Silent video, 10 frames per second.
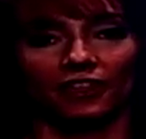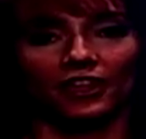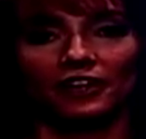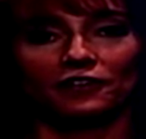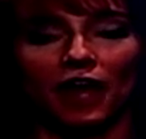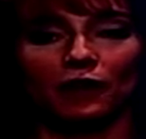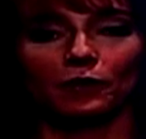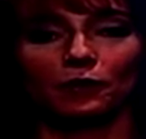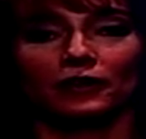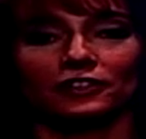Think of
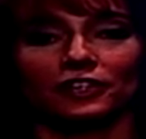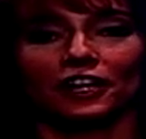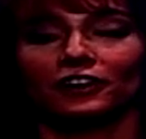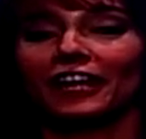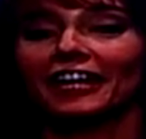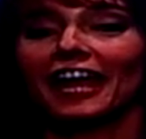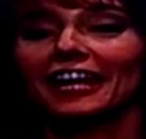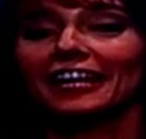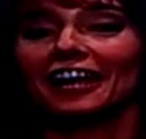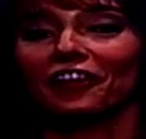chiropractic care like
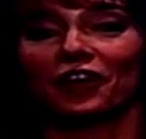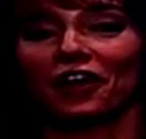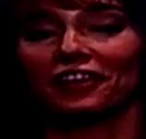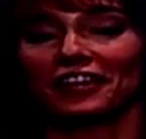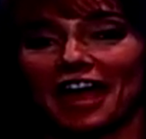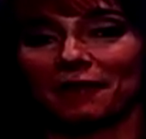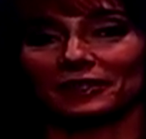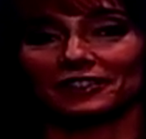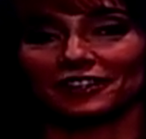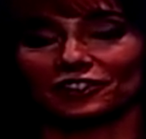any other healthy
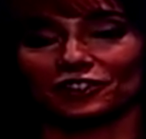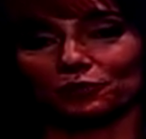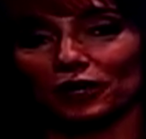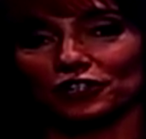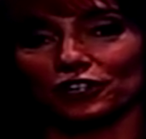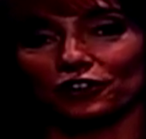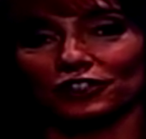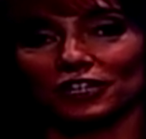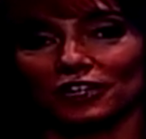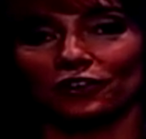habit, such as brushing
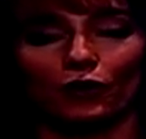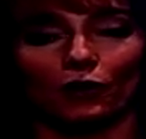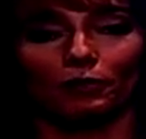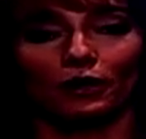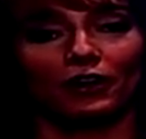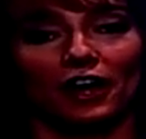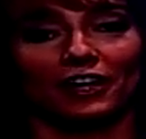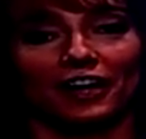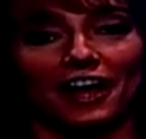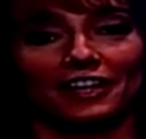your teeth or
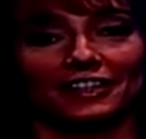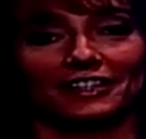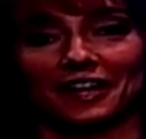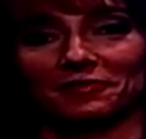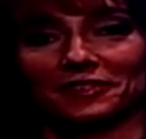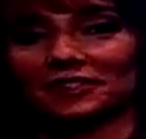periodic eye exams.